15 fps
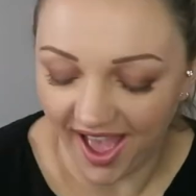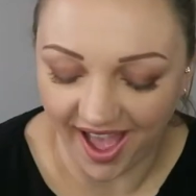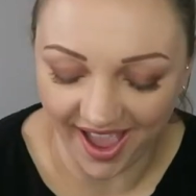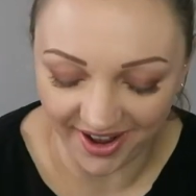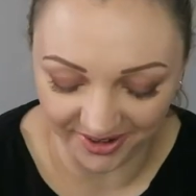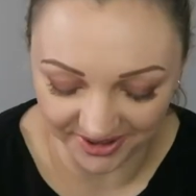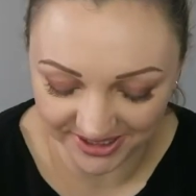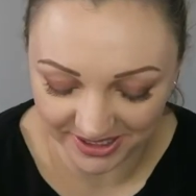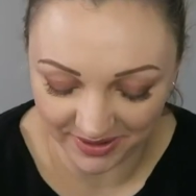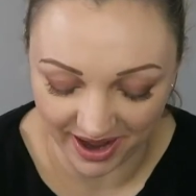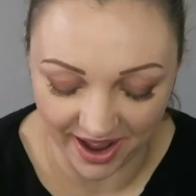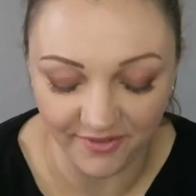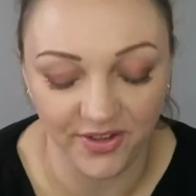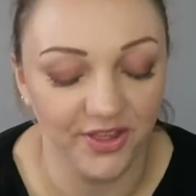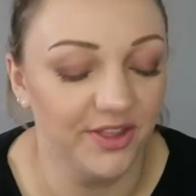I also
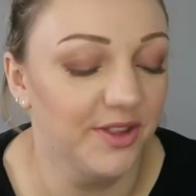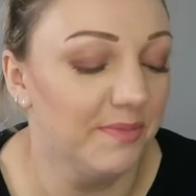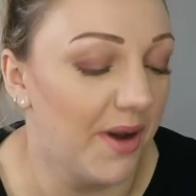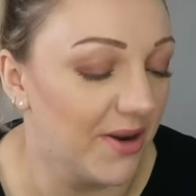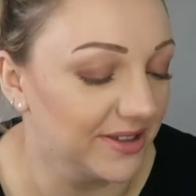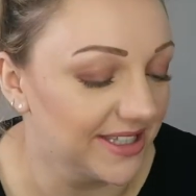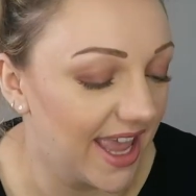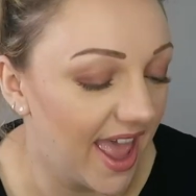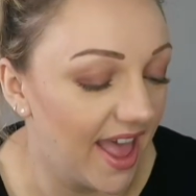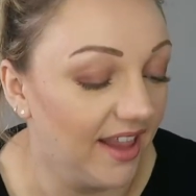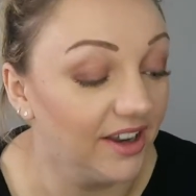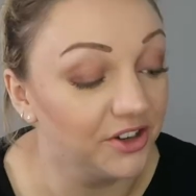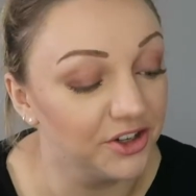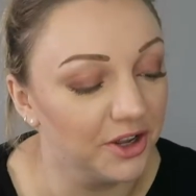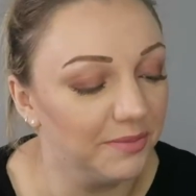have the
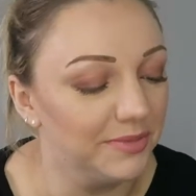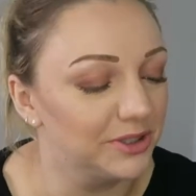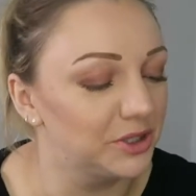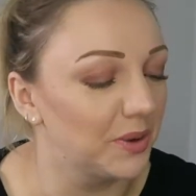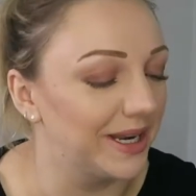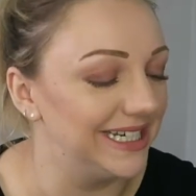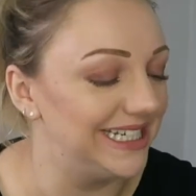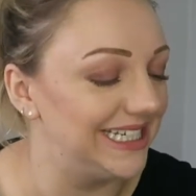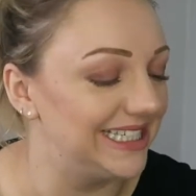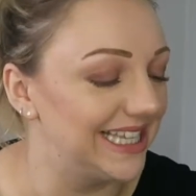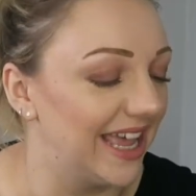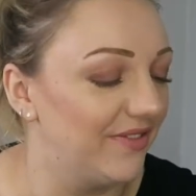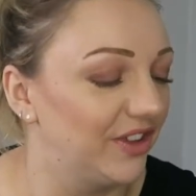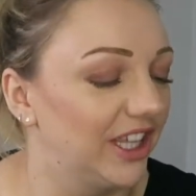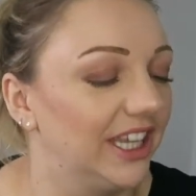mocktail number
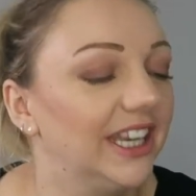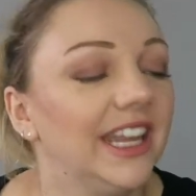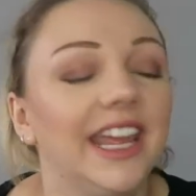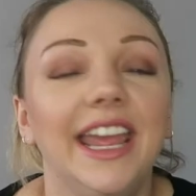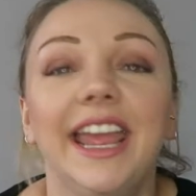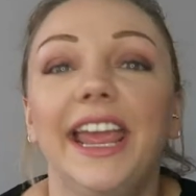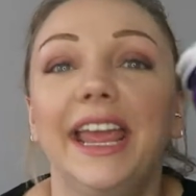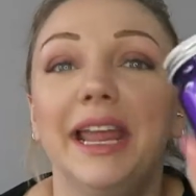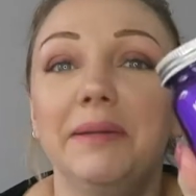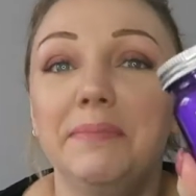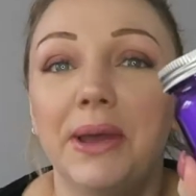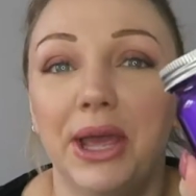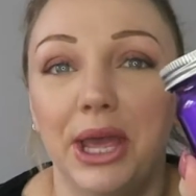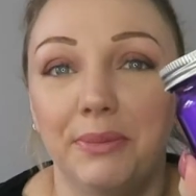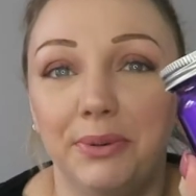27 in
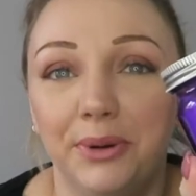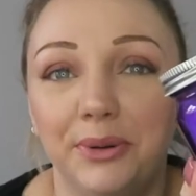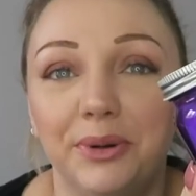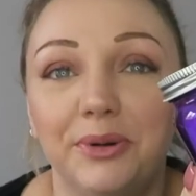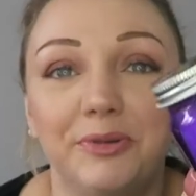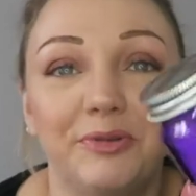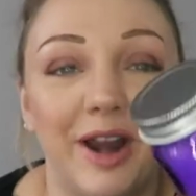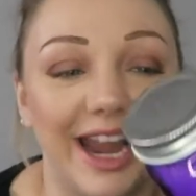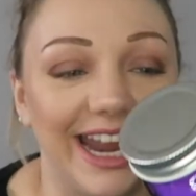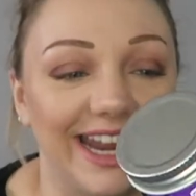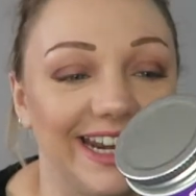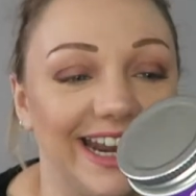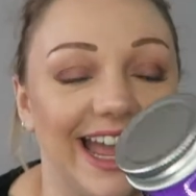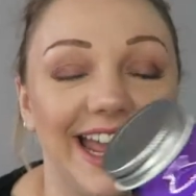purple rain.